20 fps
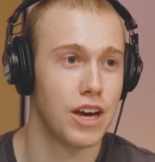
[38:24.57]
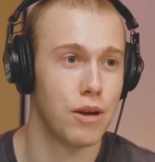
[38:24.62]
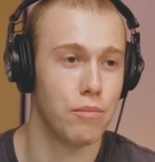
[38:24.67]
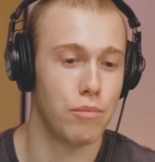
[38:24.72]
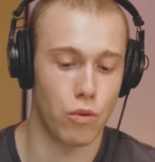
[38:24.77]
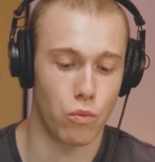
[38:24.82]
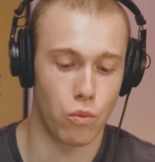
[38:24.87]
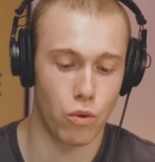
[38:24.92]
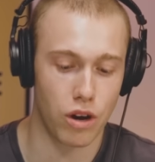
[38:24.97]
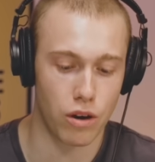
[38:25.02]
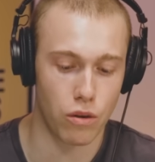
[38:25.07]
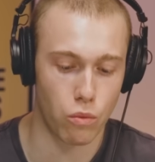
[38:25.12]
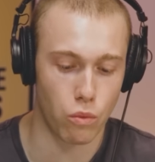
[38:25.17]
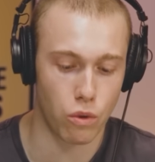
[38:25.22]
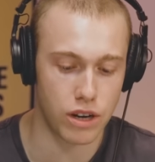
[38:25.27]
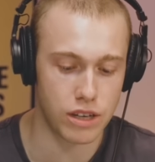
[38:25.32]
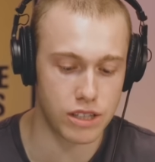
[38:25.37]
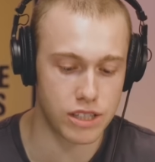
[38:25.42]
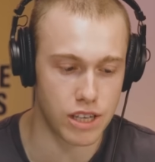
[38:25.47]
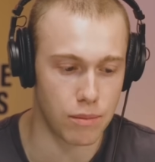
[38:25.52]
But
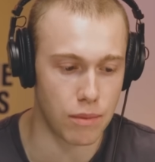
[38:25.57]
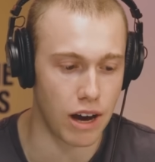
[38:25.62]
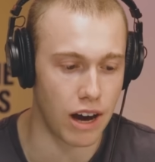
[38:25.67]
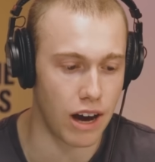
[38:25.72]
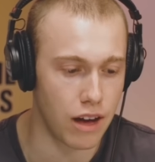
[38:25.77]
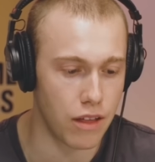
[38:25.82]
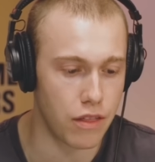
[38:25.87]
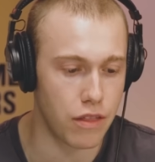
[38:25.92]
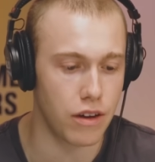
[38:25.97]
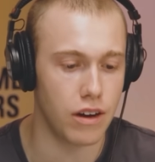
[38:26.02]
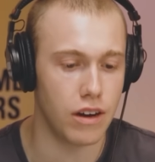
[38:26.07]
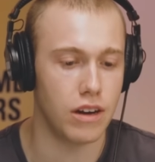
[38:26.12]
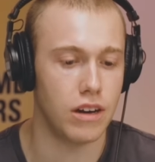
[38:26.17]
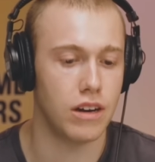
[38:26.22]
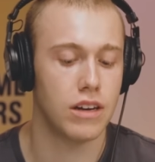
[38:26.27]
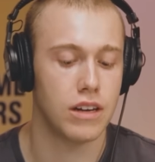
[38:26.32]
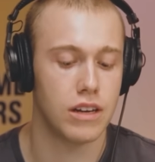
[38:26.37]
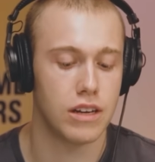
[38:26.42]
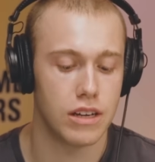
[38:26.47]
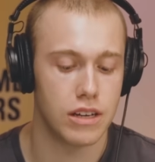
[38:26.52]
what are some other
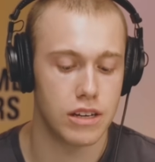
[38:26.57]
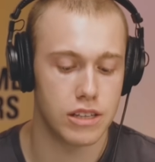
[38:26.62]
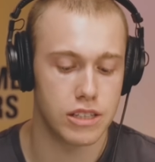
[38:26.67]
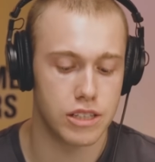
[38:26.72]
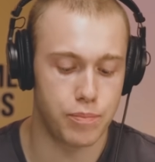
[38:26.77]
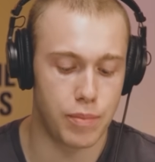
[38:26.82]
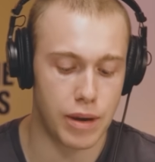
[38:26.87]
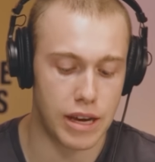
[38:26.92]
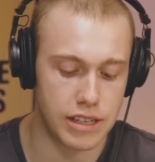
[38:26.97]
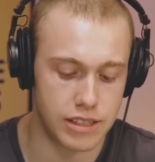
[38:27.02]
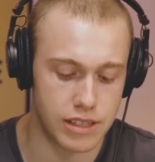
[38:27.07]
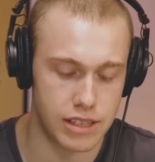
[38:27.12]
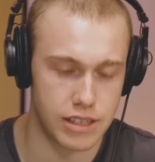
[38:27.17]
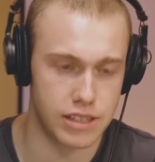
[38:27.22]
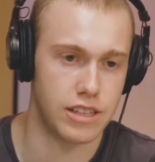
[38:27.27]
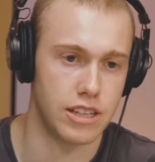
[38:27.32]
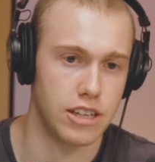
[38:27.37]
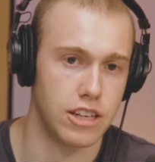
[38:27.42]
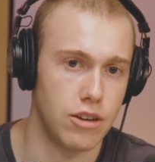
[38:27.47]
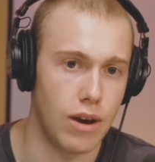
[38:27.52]

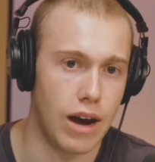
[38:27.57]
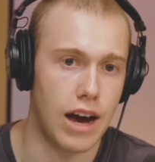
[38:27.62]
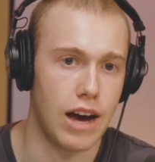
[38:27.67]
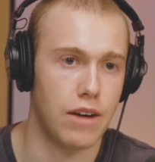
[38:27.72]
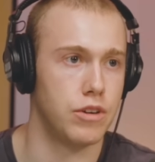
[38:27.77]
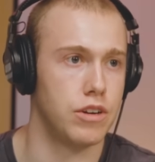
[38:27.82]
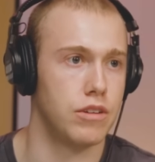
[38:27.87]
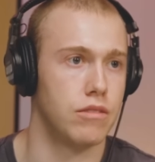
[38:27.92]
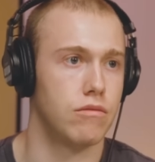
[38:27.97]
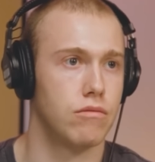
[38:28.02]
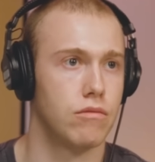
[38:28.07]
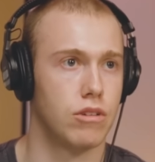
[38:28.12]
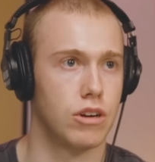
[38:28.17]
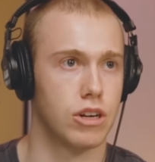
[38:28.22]
spaces that you haven't